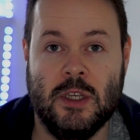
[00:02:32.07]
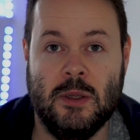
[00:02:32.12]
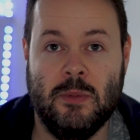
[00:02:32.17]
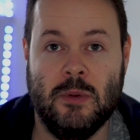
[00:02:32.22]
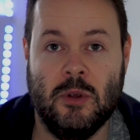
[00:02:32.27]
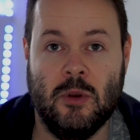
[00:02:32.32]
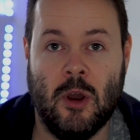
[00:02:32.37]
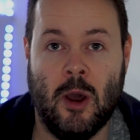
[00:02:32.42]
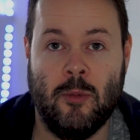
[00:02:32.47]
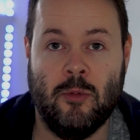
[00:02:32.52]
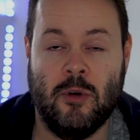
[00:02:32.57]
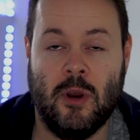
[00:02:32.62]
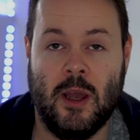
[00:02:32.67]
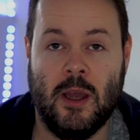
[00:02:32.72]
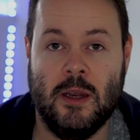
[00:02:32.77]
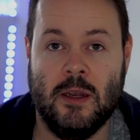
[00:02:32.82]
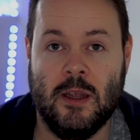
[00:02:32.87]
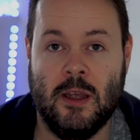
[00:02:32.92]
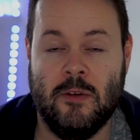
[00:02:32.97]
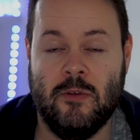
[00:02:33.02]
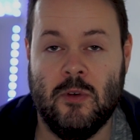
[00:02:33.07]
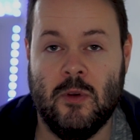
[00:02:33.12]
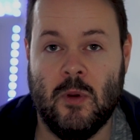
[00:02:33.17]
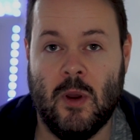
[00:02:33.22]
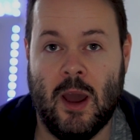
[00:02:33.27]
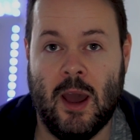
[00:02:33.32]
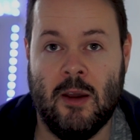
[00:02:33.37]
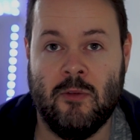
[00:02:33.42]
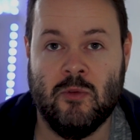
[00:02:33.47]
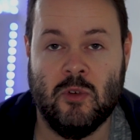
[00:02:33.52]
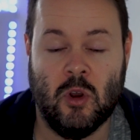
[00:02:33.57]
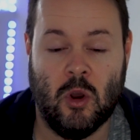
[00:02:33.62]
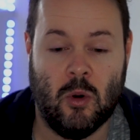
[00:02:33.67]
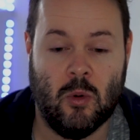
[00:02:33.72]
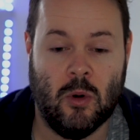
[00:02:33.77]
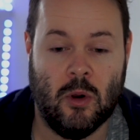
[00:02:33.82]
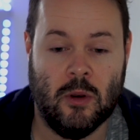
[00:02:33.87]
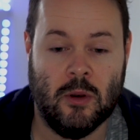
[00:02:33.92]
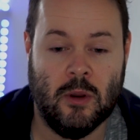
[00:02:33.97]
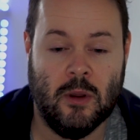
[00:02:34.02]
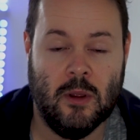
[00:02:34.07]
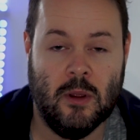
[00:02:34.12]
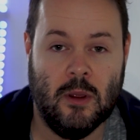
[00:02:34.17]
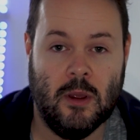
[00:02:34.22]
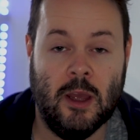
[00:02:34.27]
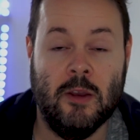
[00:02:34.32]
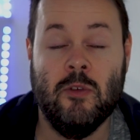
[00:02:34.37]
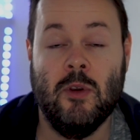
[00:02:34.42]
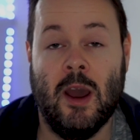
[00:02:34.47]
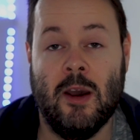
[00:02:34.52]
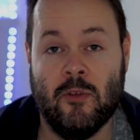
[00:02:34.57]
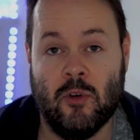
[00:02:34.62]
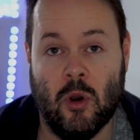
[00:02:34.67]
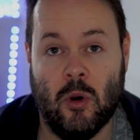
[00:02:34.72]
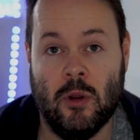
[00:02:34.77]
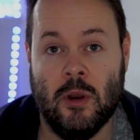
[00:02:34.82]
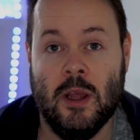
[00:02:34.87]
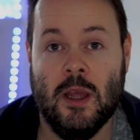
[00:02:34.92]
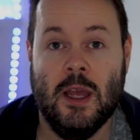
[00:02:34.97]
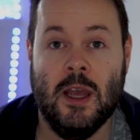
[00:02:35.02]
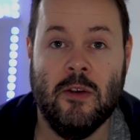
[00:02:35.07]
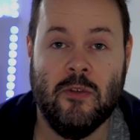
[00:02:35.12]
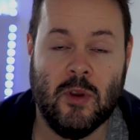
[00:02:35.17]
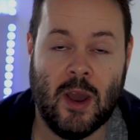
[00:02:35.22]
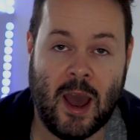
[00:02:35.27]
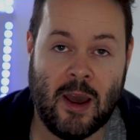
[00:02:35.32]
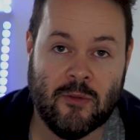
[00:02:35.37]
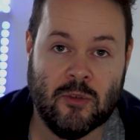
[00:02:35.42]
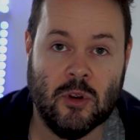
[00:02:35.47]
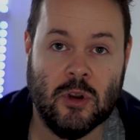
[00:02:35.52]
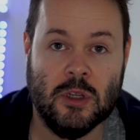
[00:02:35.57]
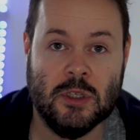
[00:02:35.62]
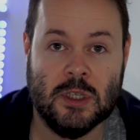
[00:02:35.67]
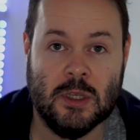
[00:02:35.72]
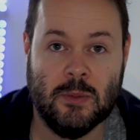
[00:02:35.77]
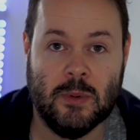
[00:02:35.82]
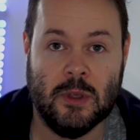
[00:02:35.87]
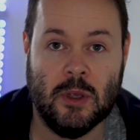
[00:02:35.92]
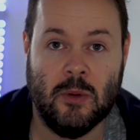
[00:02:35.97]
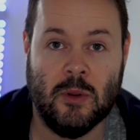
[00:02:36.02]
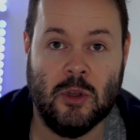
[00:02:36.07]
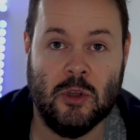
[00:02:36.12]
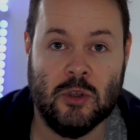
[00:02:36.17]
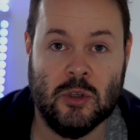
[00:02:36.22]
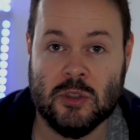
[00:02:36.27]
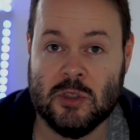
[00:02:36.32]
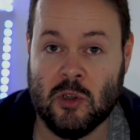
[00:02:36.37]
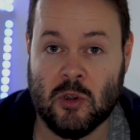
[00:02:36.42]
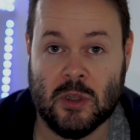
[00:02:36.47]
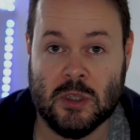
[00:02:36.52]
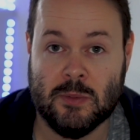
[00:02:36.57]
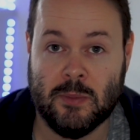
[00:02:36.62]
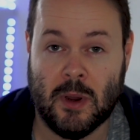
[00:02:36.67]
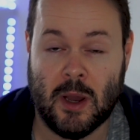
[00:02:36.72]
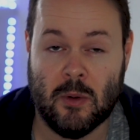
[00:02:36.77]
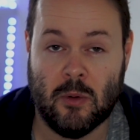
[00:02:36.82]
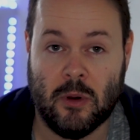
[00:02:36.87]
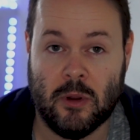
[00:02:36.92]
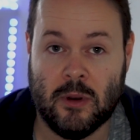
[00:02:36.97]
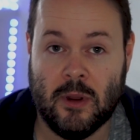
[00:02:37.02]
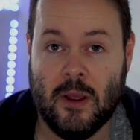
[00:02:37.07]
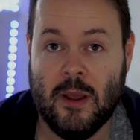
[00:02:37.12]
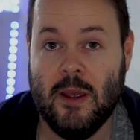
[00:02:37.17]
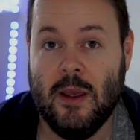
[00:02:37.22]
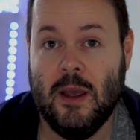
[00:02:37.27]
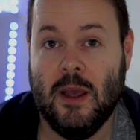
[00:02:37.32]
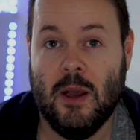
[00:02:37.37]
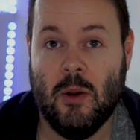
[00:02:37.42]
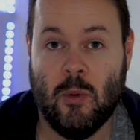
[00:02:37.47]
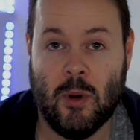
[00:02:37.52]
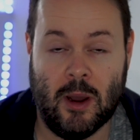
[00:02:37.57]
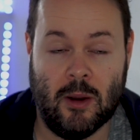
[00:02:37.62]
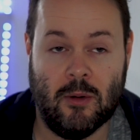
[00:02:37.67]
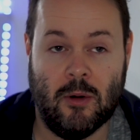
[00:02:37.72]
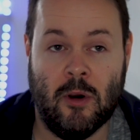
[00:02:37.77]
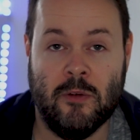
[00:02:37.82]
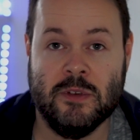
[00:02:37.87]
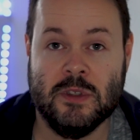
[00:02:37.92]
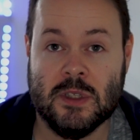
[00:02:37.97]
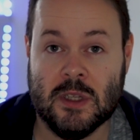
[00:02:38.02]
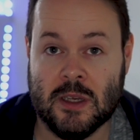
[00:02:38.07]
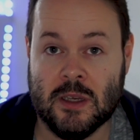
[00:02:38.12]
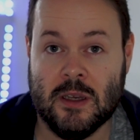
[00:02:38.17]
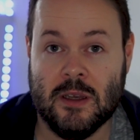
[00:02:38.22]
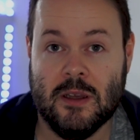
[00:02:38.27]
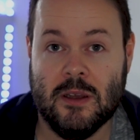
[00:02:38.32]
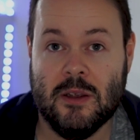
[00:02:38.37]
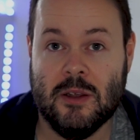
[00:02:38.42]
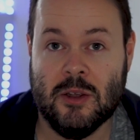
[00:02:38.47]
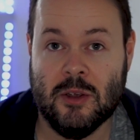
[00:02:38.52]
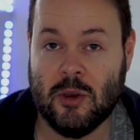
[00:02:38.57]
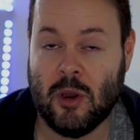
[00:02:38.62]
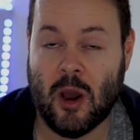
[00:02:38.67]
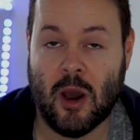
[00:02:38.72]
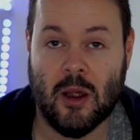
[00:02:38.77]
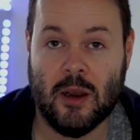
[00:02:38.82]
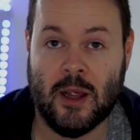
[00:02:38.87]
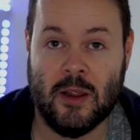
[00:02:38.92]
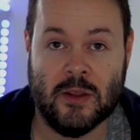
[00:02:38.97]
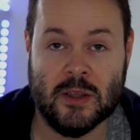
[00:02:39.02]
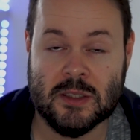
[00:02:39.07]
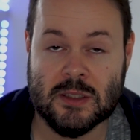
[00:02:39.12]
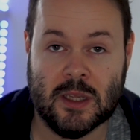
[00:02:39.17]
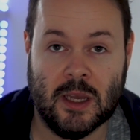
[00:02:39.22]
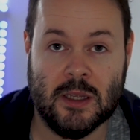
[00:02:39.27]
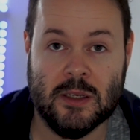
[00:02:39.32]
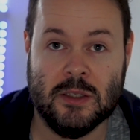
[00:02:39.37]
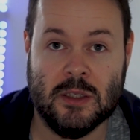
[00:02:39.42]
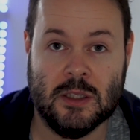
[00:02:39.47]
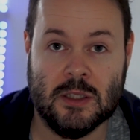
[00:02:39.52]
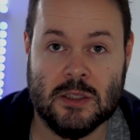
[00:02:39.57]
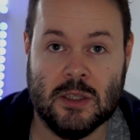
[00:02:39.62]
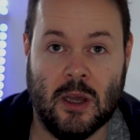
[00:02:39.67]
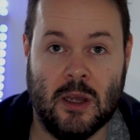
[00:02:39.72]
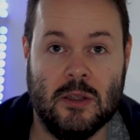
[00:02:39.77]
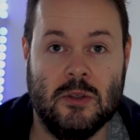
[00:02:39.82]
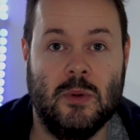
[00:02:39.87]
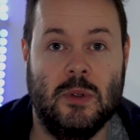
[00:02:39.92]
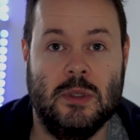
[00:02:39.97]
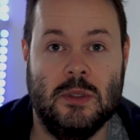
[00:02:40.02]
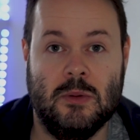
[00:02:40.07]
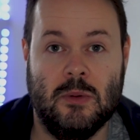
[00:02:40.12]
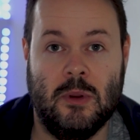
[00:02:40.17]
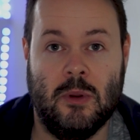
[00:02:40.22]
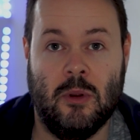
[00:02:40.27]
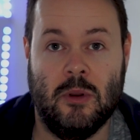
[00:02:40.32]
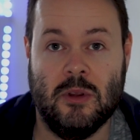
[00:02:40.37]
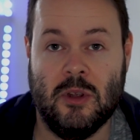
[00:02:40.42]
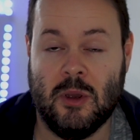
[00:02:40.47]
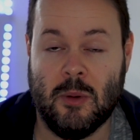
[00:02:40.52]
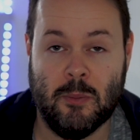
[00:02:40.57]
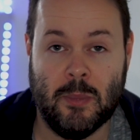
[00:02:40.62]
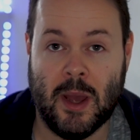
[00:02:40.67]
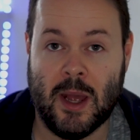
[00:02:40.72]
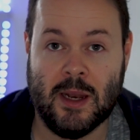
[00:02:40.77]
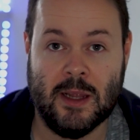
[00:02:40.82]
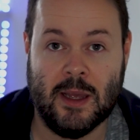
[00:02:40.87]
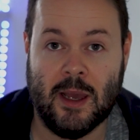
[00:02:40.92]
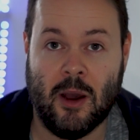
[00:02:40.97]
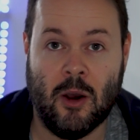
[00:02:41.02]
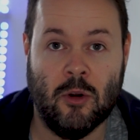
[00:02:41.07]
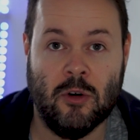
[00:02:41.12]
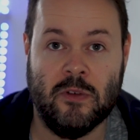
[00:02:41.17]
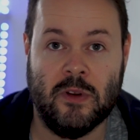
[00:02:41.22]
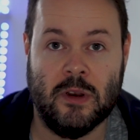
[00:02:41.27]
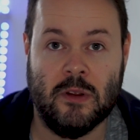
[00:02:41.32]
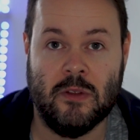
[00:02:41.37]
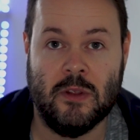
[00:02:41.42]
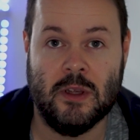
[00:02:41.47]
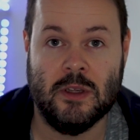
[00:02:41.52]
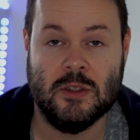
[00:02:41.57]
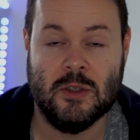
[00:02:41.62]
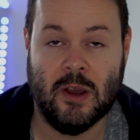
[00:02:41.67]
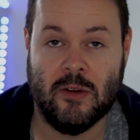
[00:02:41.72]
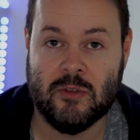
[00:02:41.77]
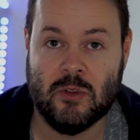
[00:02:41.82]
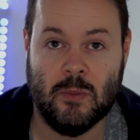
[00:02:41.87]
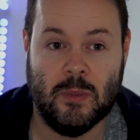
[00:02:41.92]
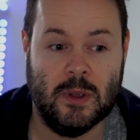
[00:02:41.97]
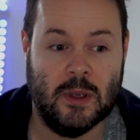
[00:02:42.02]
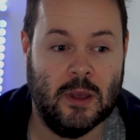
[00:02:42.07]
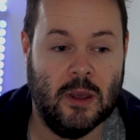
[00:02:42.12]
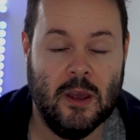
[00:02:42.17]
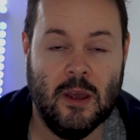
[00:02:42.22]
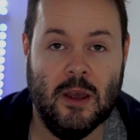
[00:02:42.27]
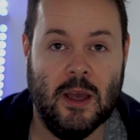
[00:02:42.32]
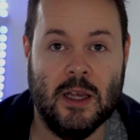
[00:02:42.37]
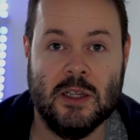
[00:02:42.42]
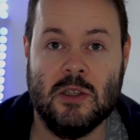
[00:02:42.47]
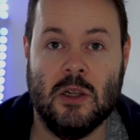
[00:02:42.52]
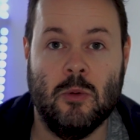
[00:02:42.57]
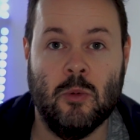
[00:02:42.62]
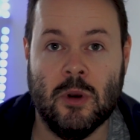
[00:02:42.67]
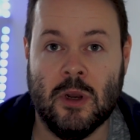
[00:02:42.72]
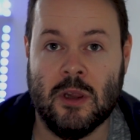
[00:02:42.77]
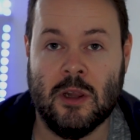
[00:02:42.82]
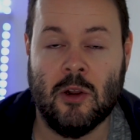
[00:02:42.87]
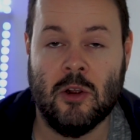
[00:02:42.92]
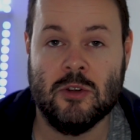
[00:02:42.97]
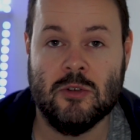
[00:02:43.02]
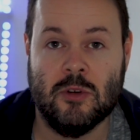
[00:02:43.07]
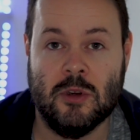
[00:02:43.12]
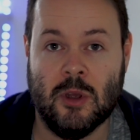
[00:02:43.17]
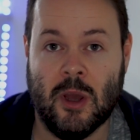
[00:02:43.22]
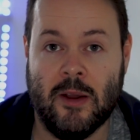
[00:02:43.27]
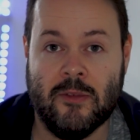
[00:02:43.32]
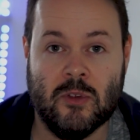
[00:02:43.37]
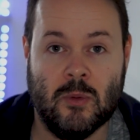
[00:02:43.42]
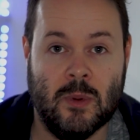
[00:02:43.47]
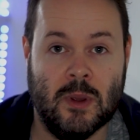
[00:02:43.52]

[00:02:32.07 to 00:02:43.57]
GPU upgrade if you haven't got one. If you have got one, if you haven't got a GPU and you're just looking to buy one, well, obviously, you can't, at this stage, at the start of 2021, you can barely get hold of any of these. You have to be, it's like winning the lottery. You have